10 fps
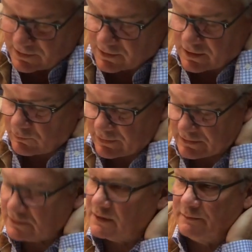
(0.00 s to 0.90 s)
you're going to
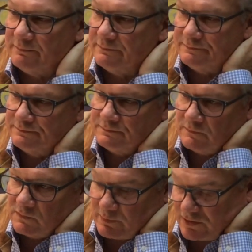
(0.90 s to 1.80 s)
waste time,
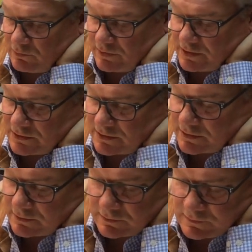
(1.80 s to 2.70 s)
especially with his
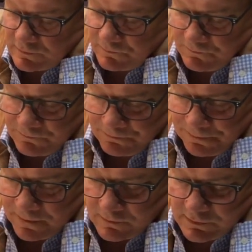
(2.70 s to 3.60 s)
skill.
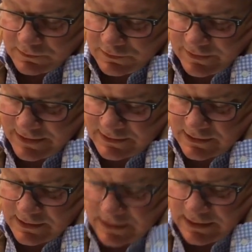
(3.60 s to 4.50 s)
So that's
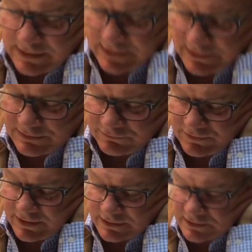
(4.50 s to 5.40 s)
a
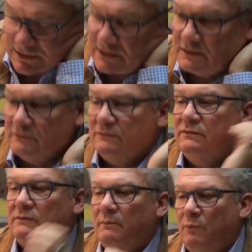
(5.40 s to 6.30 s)
very distinctive
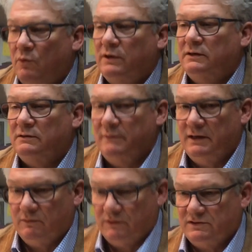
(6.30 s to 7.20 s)
point to
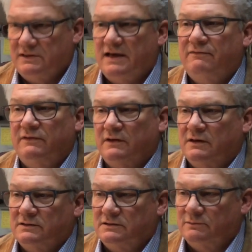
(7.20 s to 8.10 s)
make with the staff and the
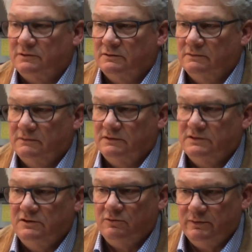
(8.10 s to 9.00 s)
customer. There's
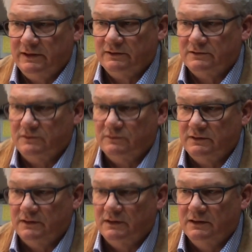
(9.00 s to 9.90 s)
nobody else
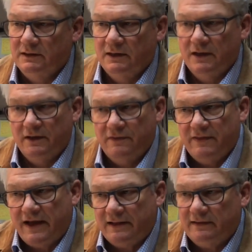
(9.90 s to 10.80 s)
doing
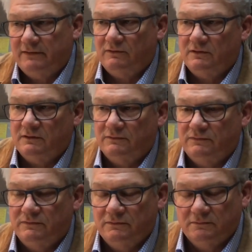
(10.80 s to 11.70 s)
that level of,
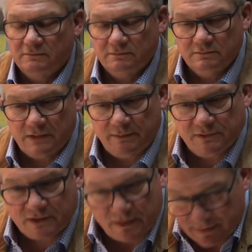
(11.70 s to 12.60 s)
I'm
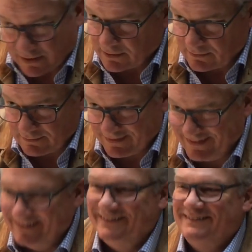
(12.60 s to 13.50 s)
just going to make it.
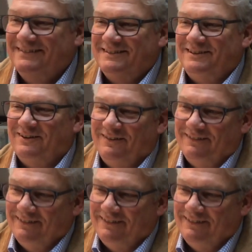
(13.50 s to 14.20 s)
So